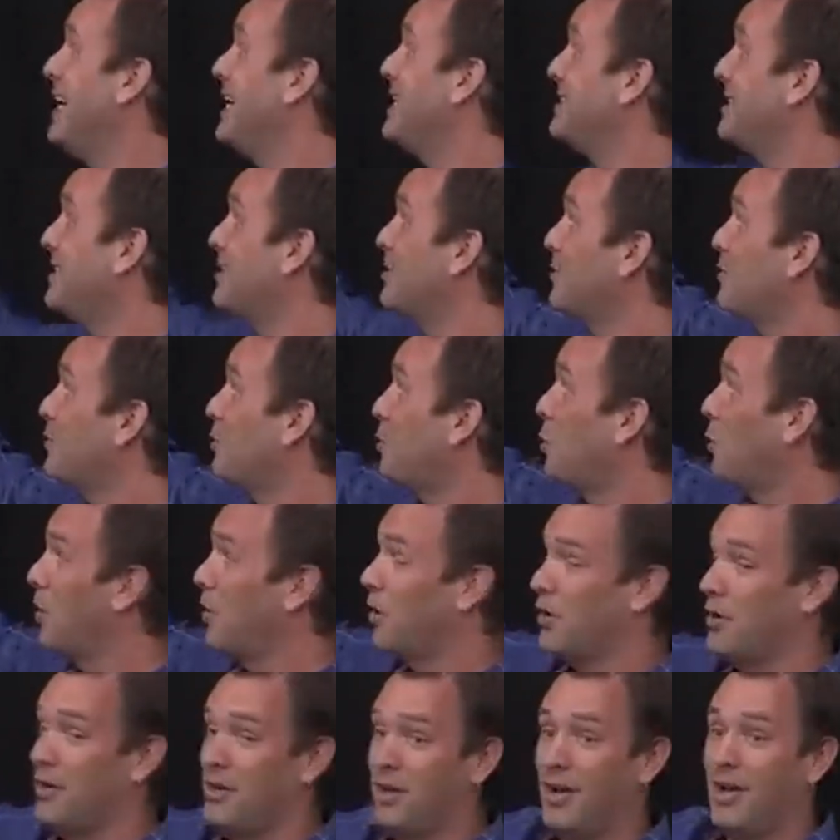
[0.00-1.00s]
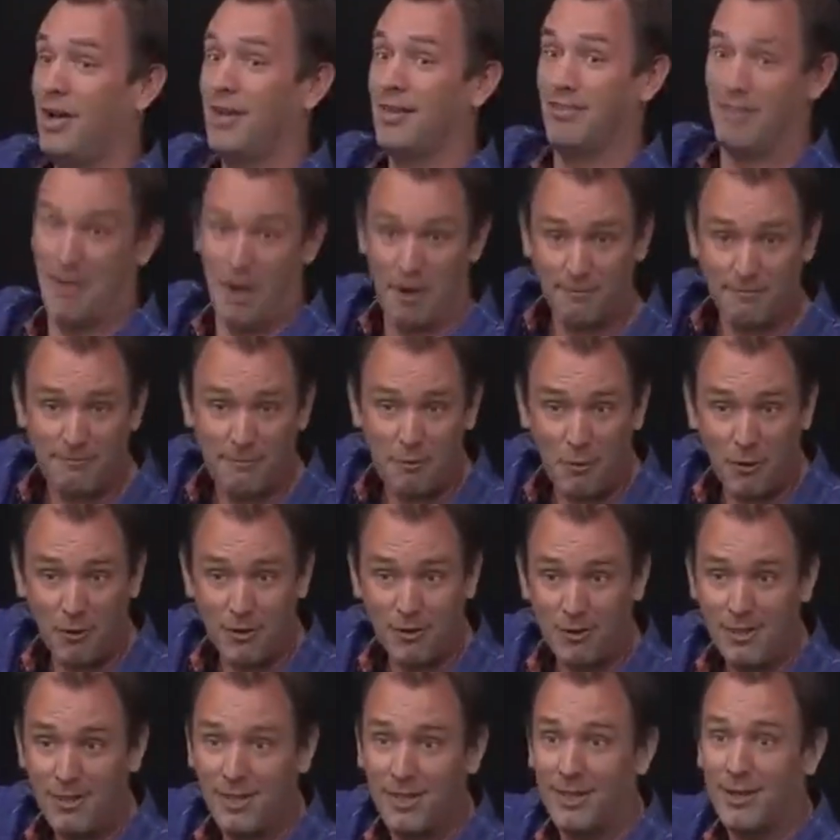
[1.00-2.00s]
is either the word
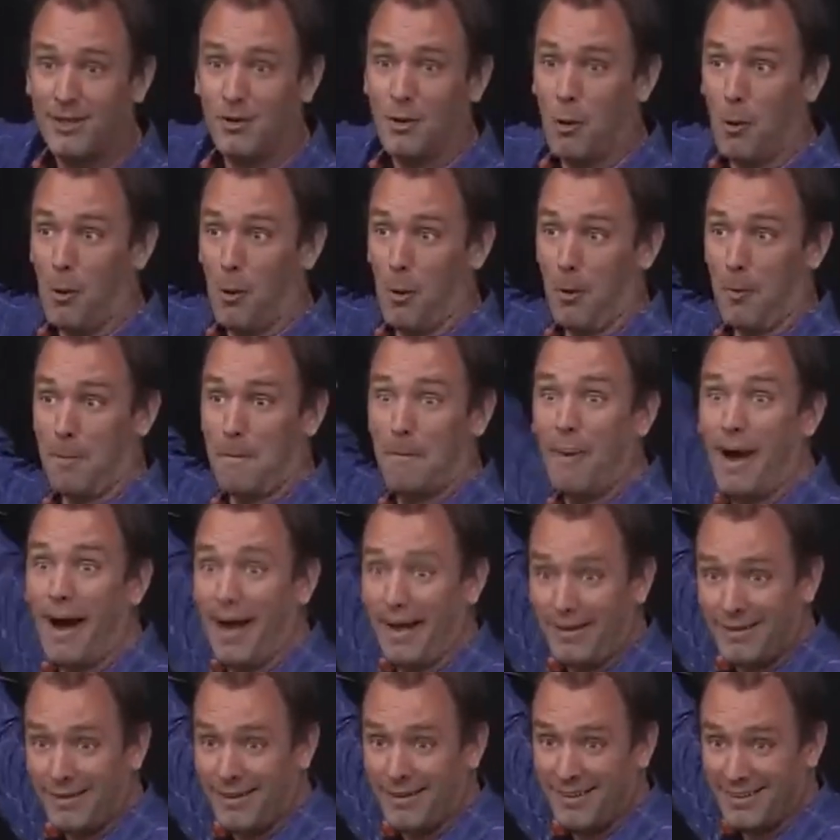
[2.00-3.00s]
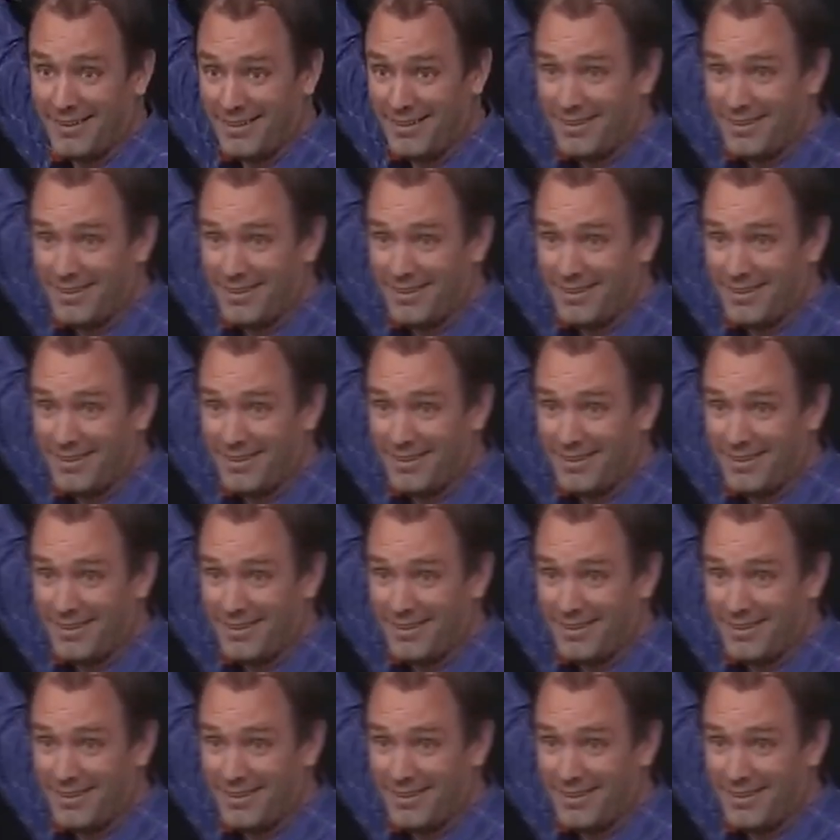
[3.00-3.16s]
"therefore" or "but."